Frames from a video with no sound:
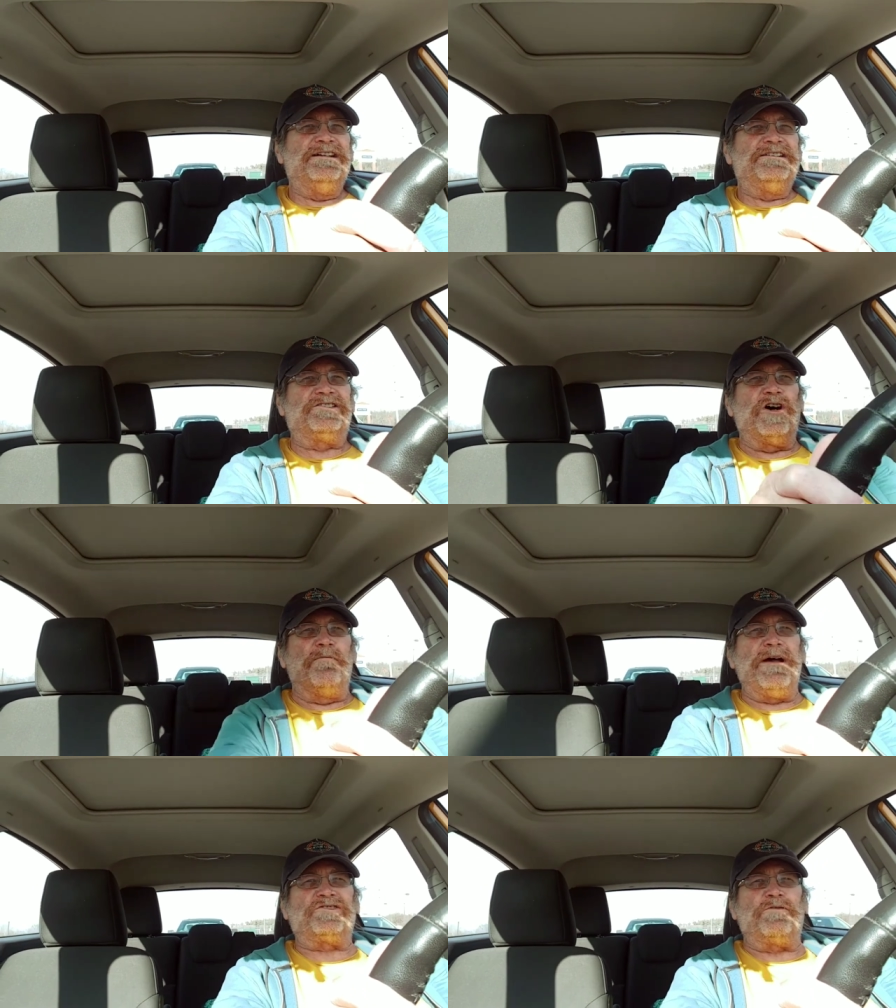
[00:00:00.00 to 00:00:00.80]
Just don't
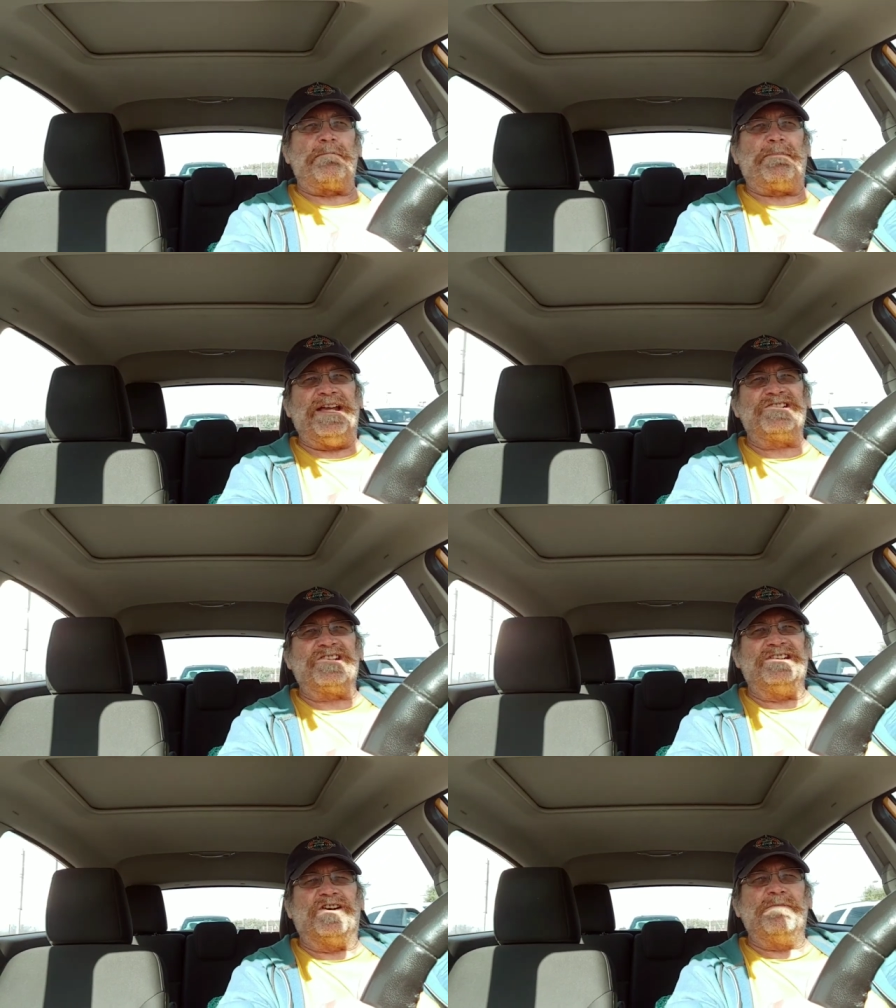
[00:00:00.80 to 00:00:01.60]
mess with my
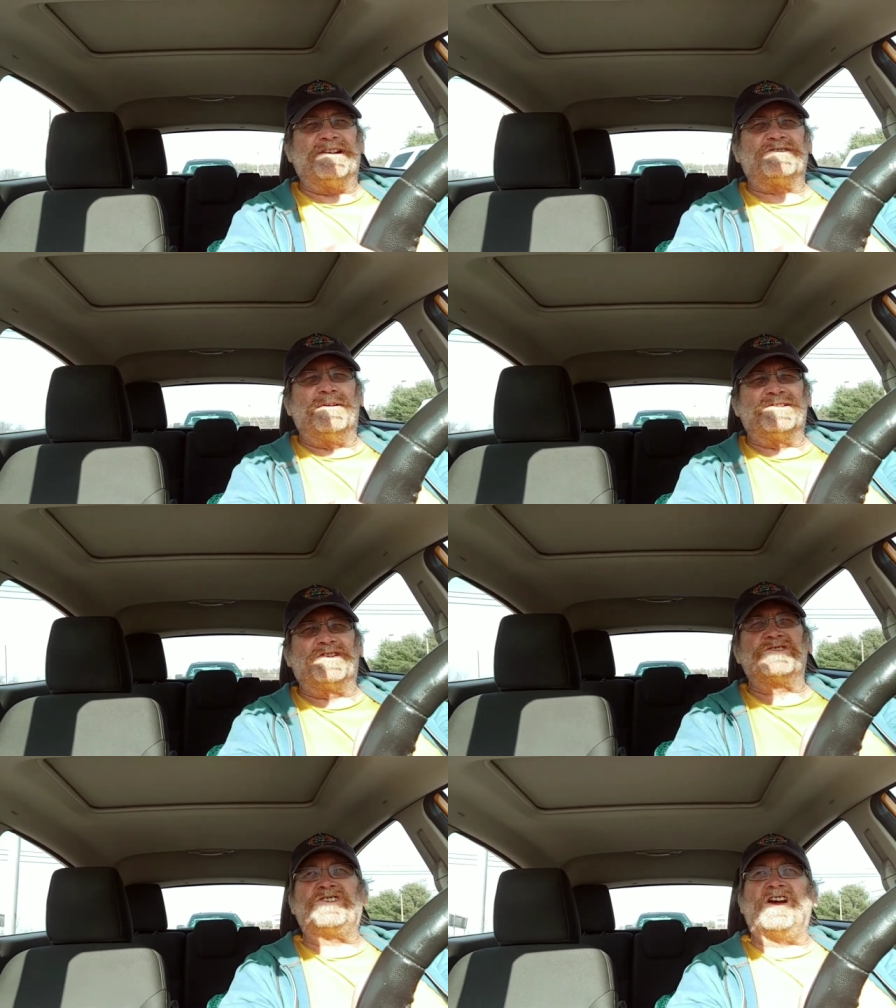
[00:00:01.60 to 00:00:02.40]
pension, don't mess with my
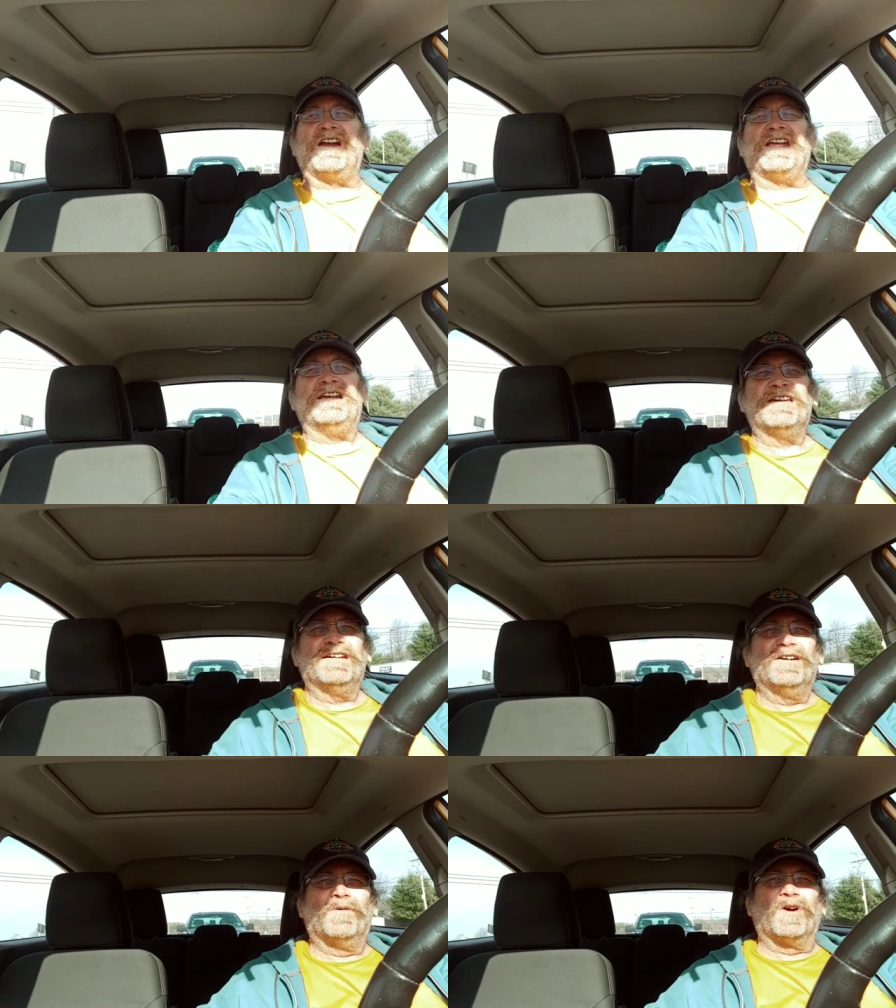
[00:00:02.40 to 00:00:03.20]
Social Security,
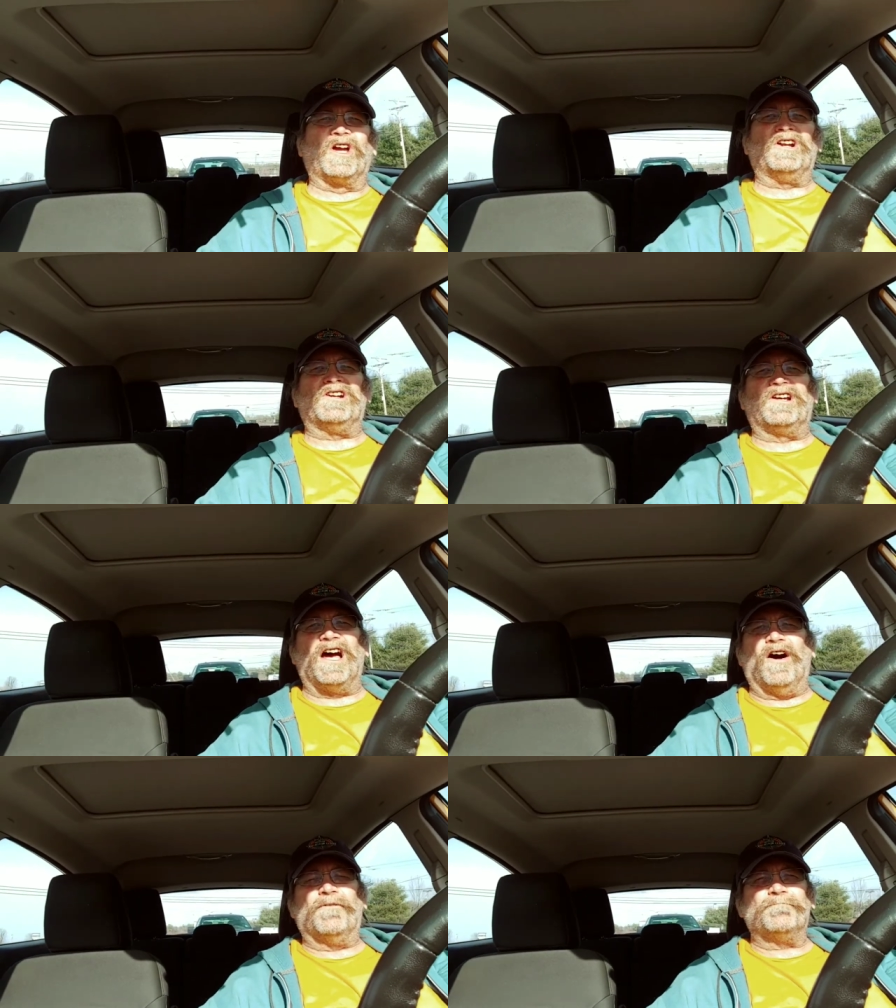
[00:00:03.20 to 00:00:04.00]
we're good to go.